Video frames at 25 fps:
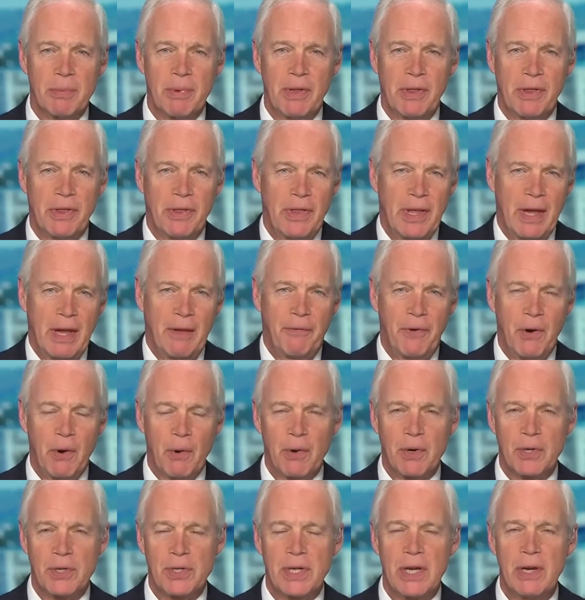I mean, think if you
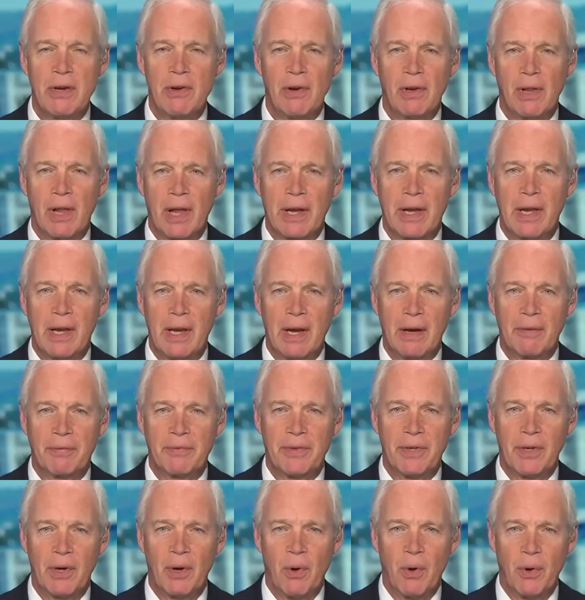were a senior lucky
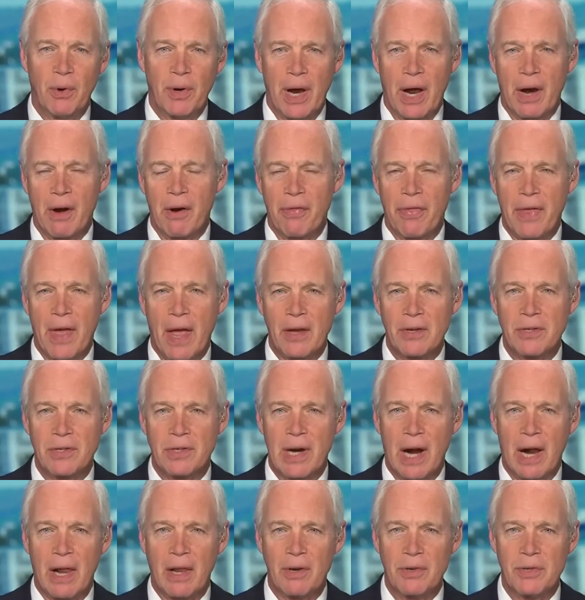enough to hold one hundred
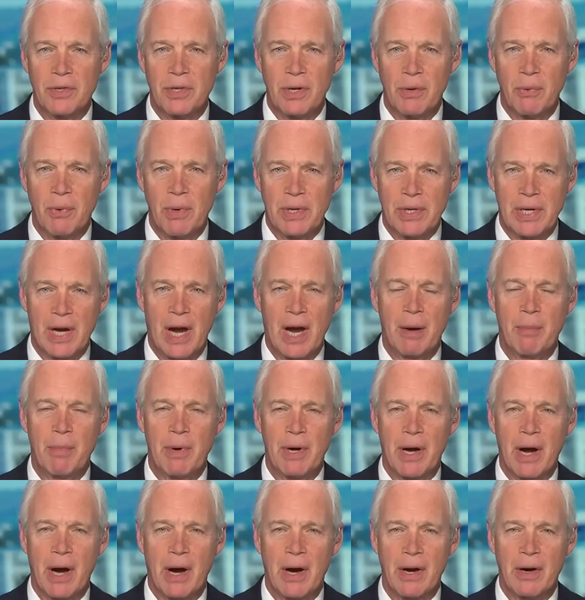thousand dollars in a
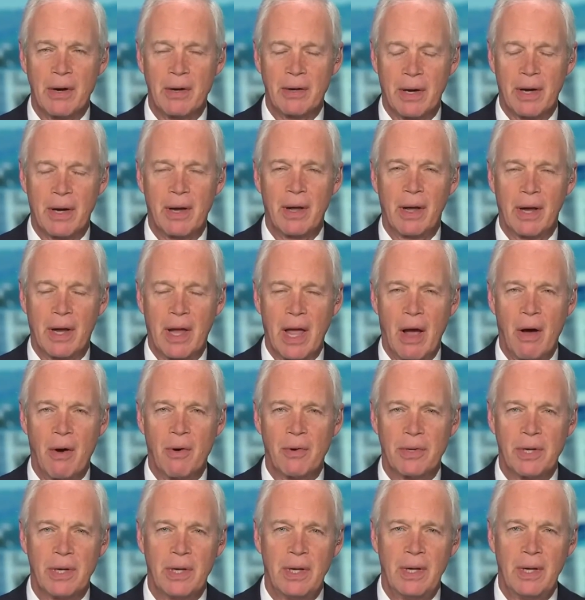retirement car
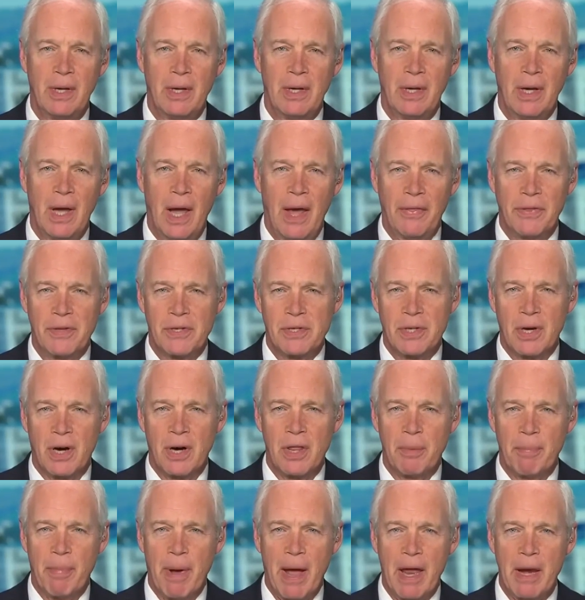account at the
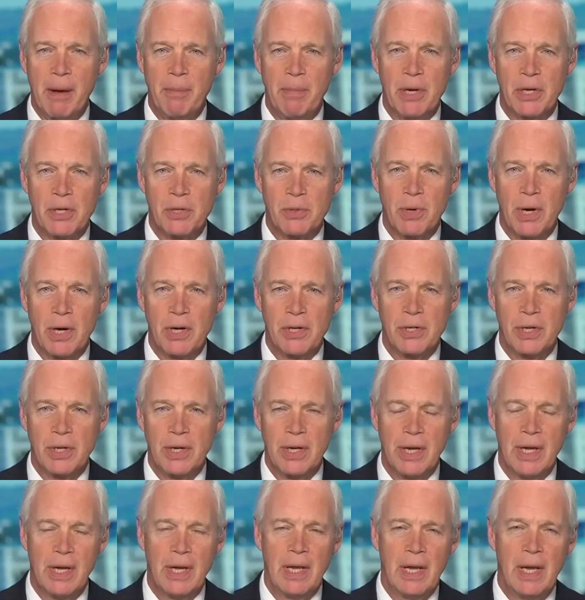start of the Biden
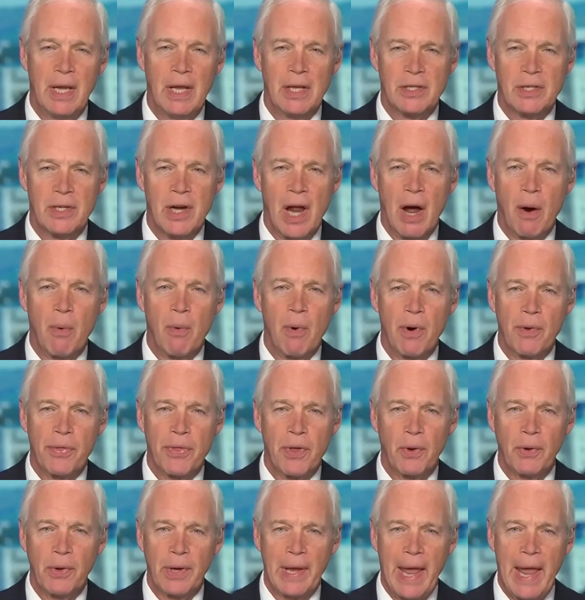administration, it's now
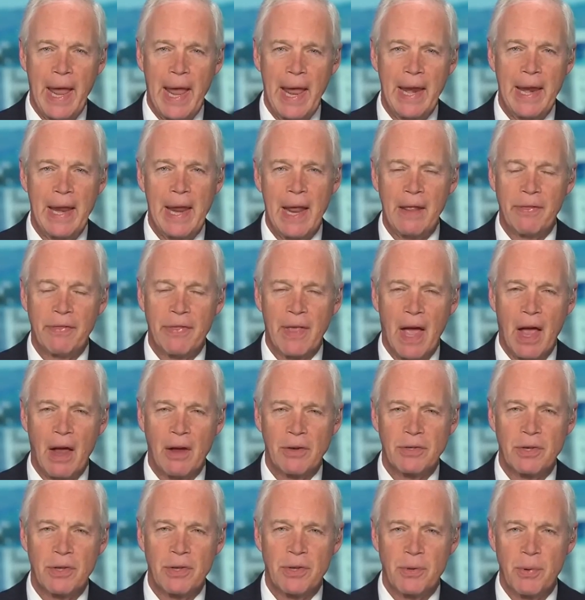worth only eighty-eight
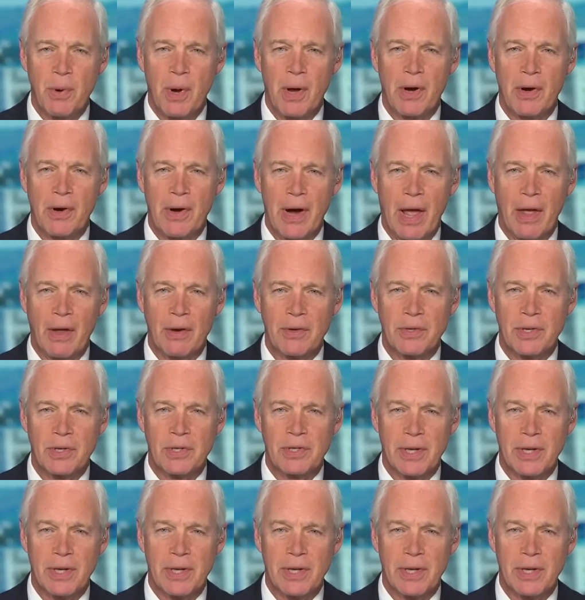thousand three hundred dollars.